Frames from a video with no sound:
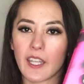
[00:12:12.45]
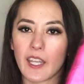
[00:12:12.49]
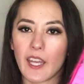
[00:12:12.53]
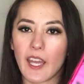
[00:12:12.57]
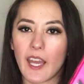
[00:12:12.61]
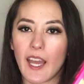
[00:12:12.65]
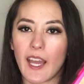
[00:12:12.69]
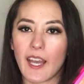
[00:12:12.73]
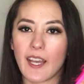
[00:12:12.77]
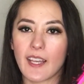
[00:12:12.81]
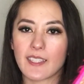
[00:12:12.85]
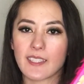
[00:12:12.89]
It
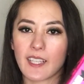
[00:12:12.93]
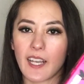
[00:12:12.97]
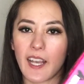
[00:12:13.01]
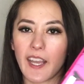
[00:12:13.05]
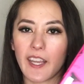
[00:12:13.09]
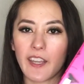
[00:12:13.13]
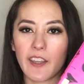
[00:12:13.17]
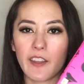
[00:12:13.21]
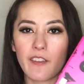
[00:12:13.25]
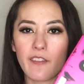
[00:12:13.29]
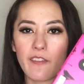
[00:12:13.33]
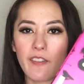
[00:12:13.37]
has
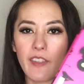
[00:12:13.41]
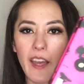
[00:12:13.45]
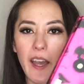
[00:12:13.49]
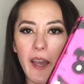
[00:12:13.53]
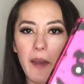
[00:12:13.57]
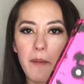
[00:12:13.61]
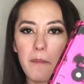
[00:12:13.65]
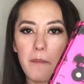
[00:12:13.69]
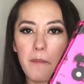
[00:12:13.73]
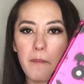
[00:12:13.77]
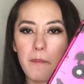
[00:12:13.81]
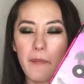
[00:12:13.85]
kind of that
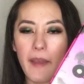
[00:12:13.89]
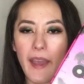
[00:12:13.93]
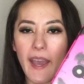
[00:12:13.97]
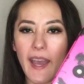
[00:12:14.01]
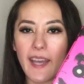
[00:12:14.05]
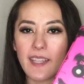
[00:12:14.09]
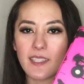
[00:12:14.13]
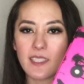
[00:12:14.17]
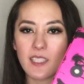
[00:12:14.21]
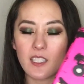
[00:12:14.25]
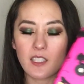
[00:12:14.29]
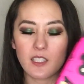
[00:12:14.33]

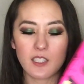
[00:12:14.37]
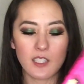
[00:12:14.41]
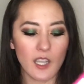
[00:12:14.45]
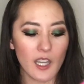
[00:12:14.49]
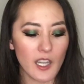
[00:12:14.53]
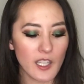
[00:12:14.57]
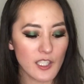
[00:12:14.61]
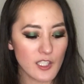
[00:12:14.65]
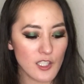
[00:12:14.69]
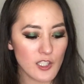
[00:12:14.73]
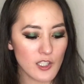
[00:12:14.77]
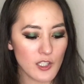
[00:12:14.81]
matte
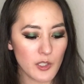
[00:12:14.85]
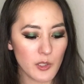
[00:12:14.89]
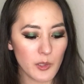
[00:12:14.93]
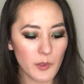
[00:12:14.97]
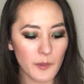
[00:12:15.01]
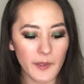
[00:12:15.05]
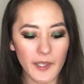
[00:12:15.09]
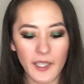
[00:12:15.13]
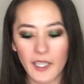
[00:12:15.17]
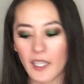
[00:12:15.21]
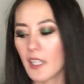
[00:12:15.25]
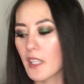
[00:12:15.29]
touch to
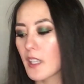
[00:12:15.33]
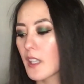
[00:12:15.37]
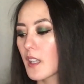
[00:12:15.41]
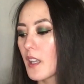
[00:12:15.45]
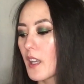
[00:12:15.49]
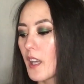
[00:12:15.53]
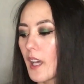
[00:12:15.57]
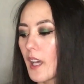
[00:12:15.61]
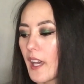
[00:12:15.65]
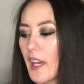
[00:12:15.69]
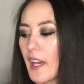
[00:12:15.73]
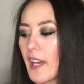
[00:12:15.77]
it,
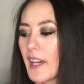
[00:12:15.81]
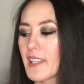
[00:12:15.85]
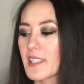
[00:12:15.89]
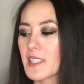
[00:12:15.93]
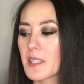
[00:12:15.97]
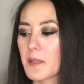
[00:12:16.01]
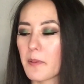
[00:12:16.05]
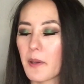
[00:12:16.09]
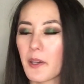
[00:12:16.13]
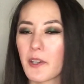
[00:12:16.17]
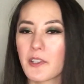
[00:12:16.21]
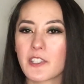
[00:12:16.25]
as
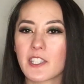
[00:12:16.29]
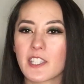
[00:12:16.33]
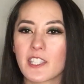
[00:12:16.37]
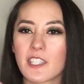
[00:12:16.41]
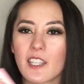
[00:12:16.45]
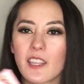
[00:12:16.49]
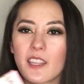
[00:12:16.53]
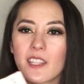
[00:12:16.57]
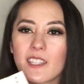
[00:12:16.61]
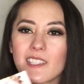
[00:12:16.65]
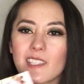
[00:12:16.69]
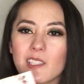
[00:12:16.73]
opposed
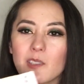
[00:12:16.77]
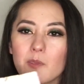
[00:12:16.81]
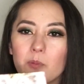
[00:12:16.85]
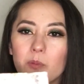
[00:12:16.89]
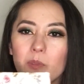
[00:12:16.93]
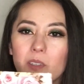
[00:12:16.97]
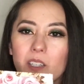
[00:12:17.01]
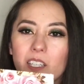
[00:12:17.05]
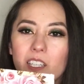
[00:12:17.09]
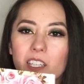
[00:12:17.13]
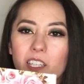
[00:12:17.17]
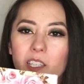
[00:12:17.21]
to this
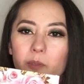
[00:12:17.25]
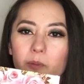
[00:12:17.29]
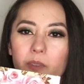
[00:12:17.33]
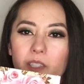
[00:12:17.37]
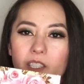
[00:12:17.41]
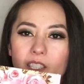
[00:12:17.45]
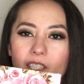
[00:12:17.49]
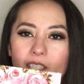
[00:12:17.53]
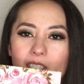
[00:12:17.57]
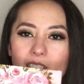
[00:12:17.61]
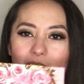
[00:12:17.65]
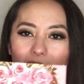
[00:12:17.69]
one, which
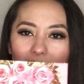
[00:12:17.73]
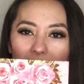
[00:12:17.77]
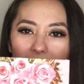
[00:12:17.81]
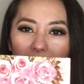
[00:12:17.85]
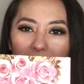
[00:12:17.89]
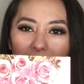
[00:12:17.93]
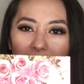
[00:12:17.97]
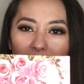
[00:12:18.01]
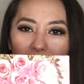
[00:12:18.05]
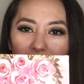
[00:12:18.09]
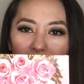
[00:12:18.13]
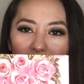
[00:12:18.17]
just
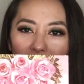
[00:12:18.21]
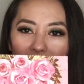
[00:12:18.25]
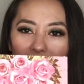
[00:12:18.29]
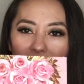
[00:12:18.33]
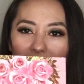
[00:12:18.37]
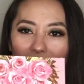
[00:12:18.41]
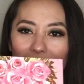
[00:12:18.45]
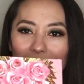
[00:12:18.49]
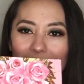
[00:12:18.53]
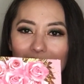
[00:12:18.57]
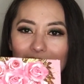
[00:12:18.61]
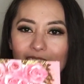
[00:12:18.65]
kind of
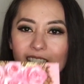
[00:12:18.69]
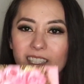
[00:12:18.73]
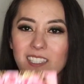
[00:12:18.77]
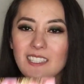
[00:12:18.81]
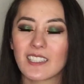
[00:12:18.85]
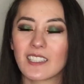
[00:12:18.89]
feels